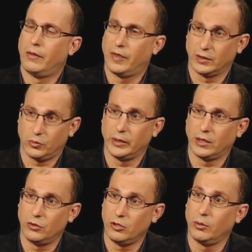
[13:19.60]
thinks we
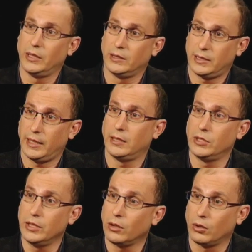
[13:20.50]
can do it in 10
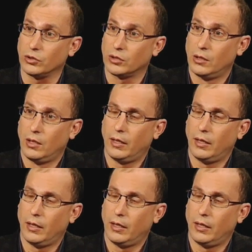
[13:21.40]
years.